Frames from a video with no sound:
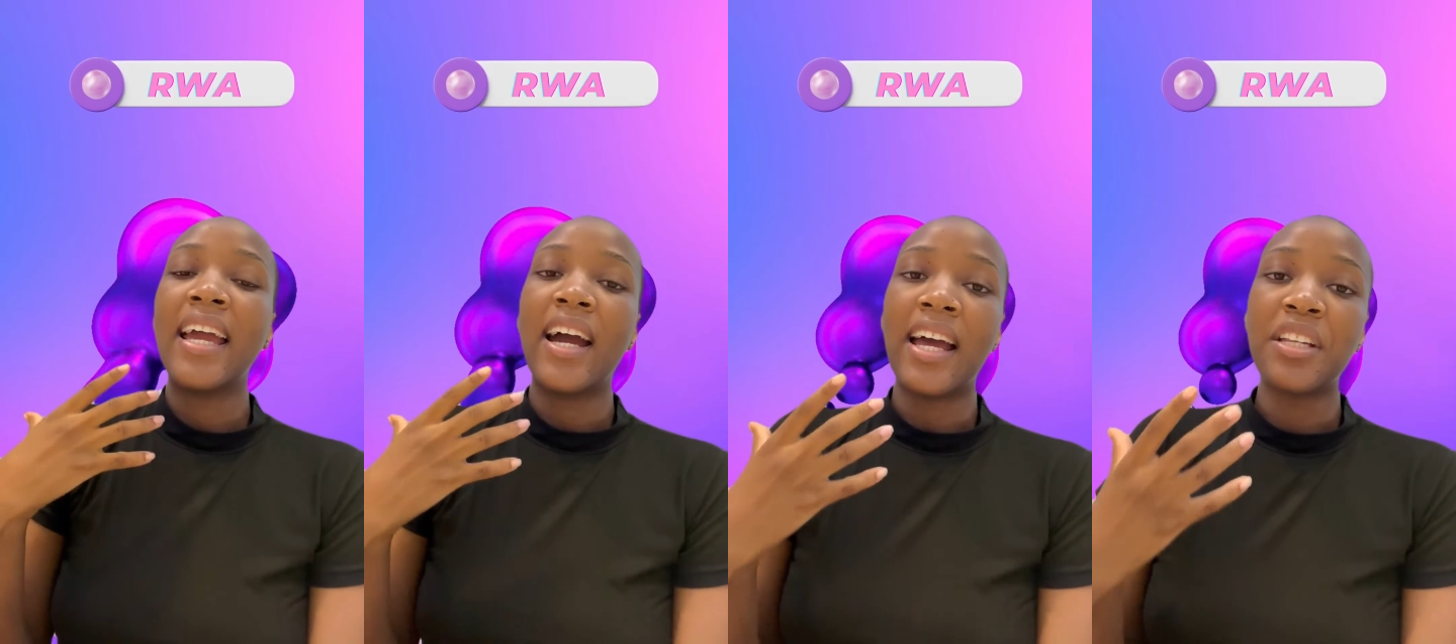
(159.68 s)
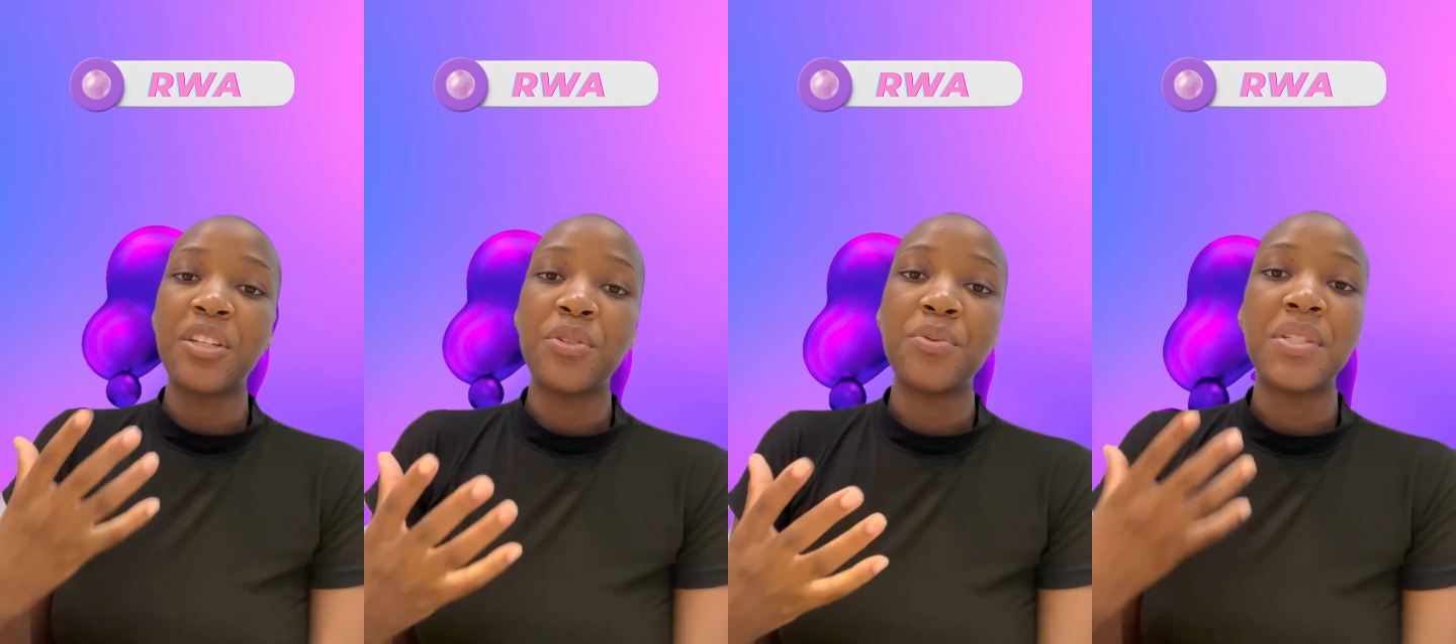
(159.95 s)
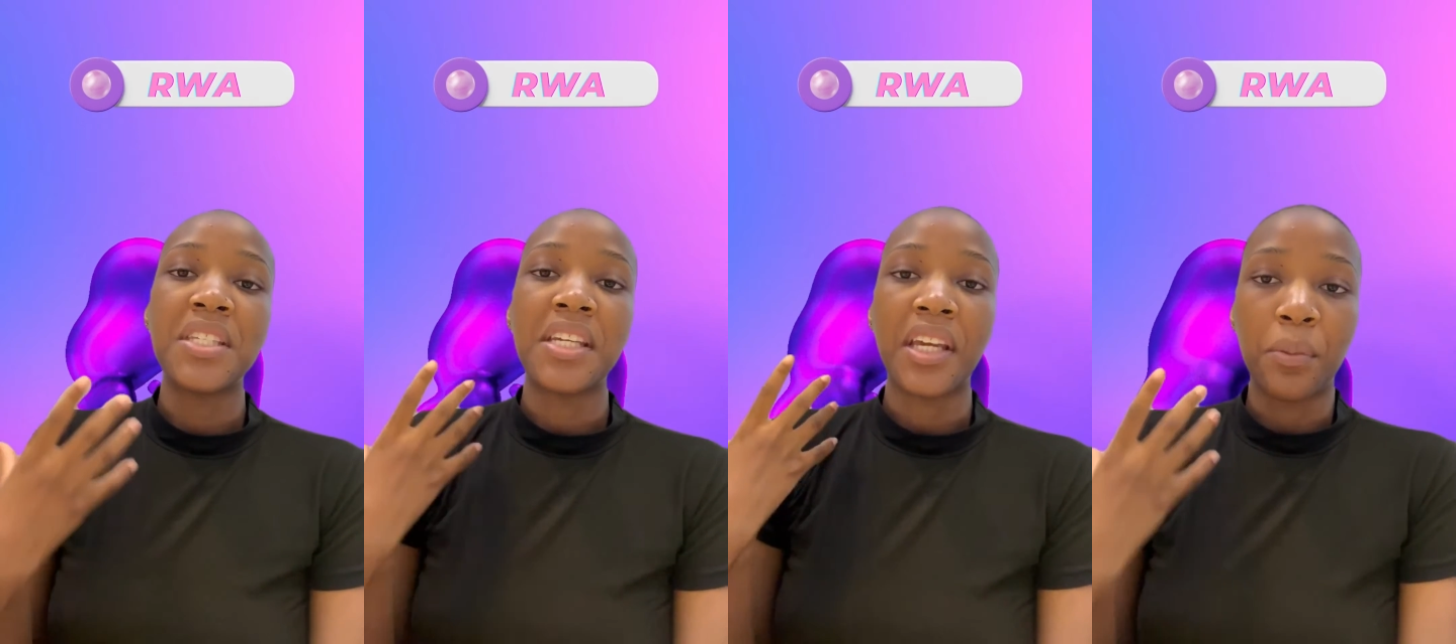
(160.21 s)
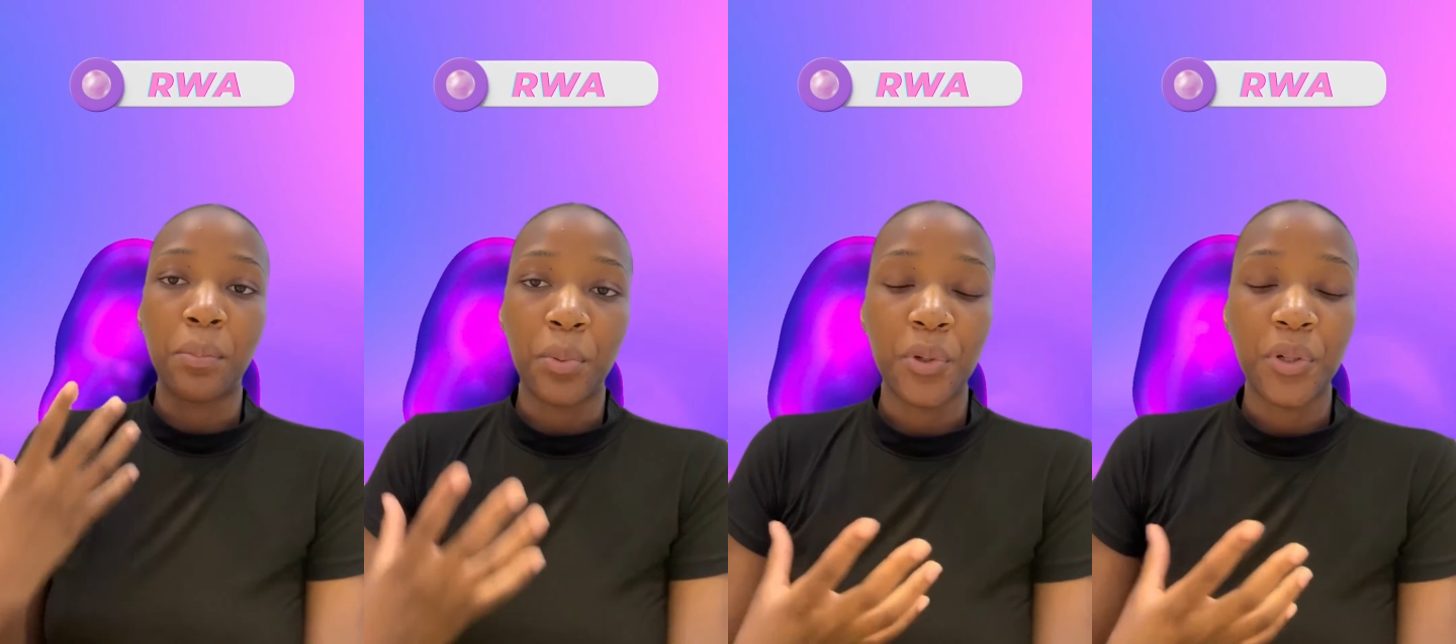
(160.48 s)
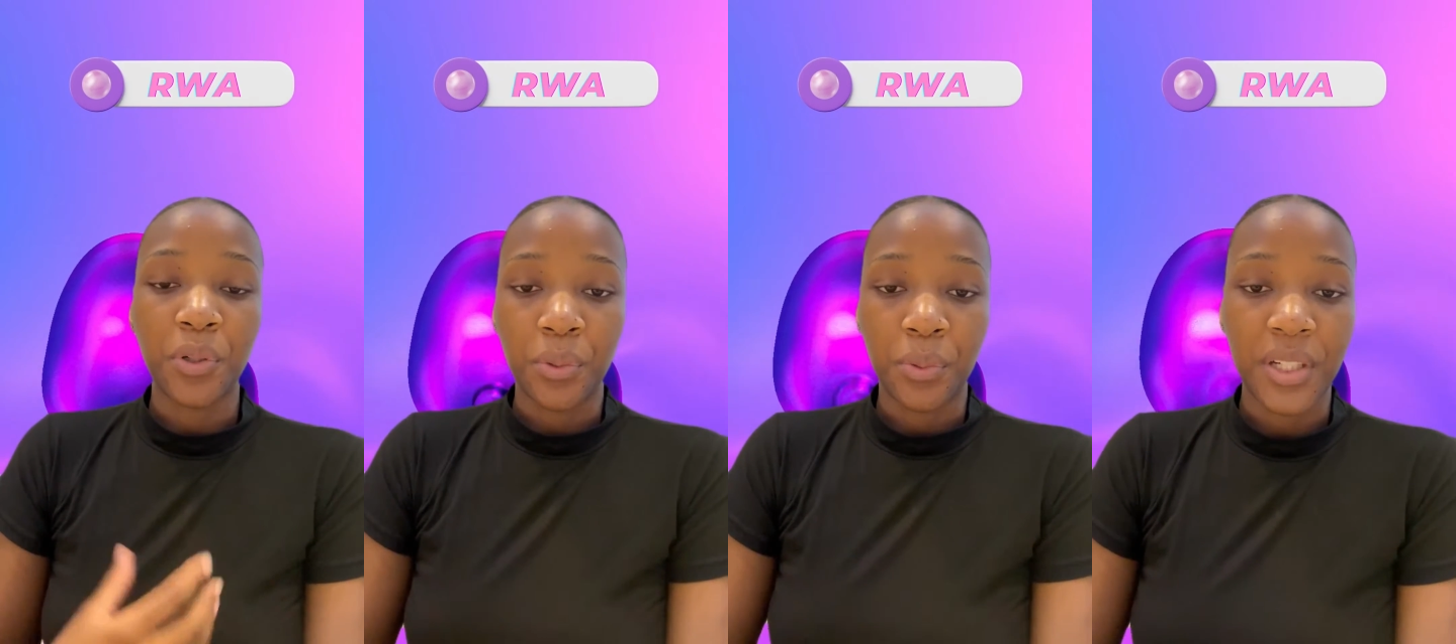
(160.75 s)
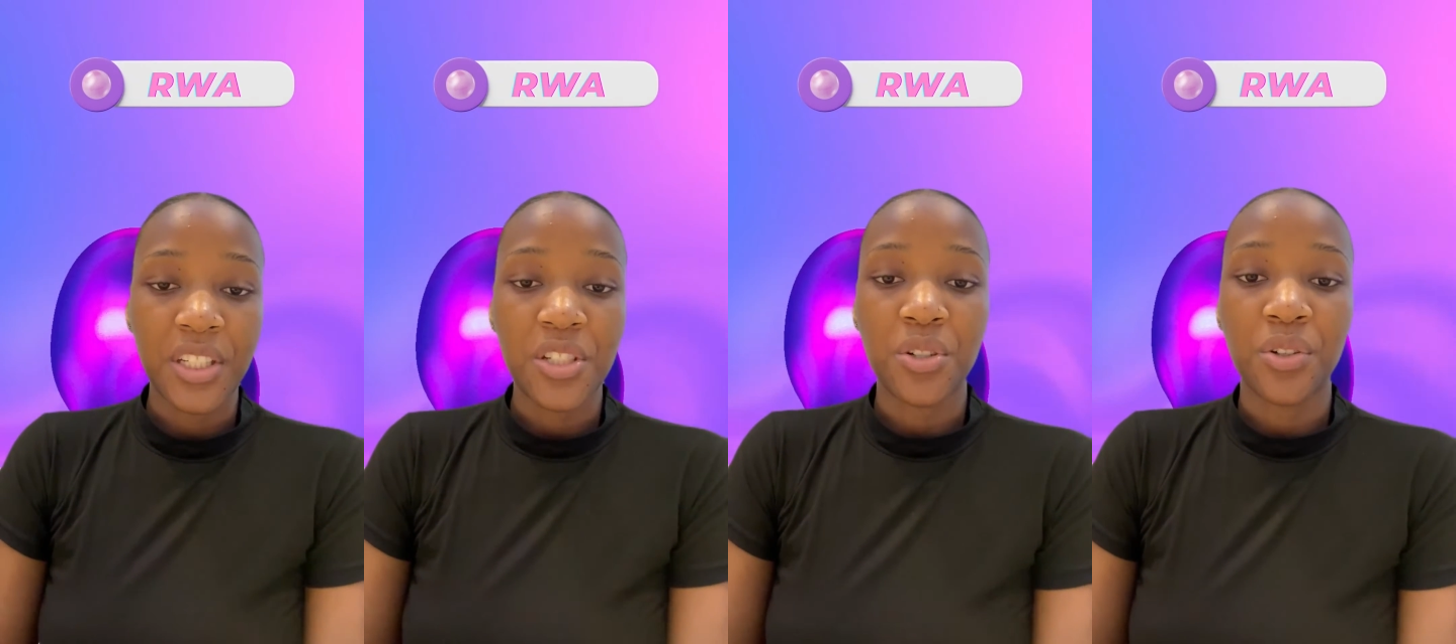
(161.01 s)
and using a broader
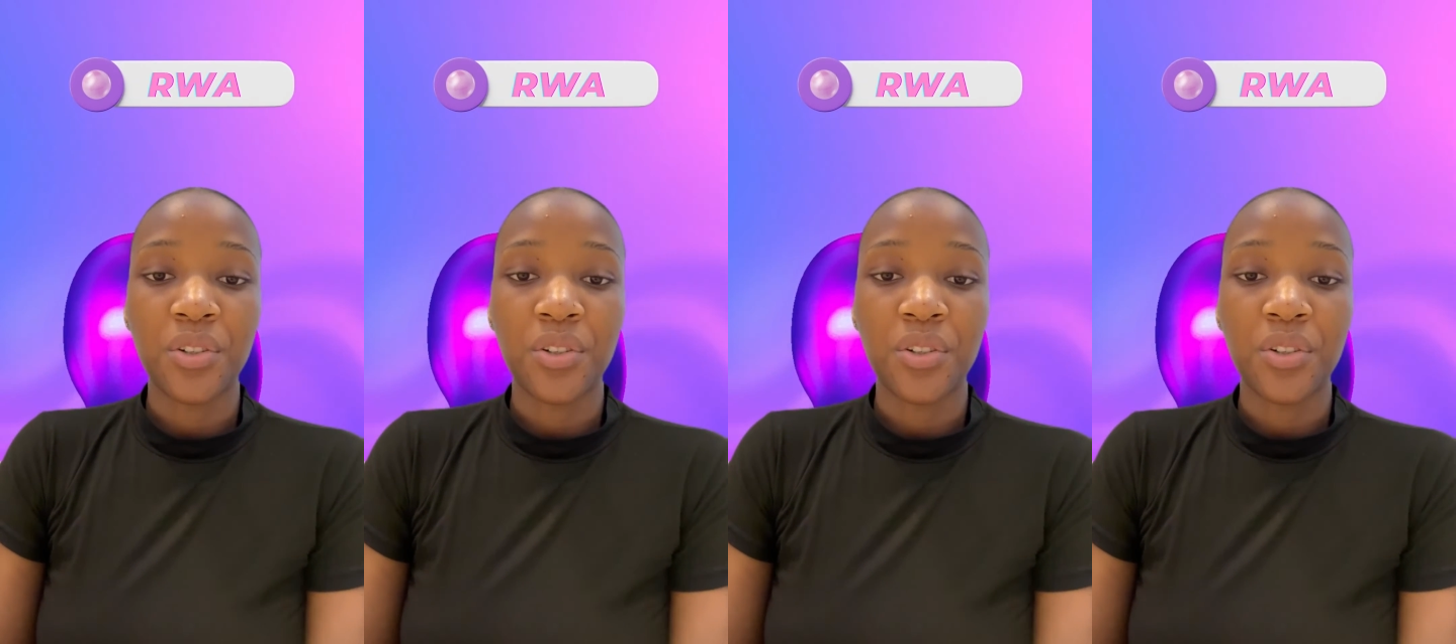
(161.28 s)
range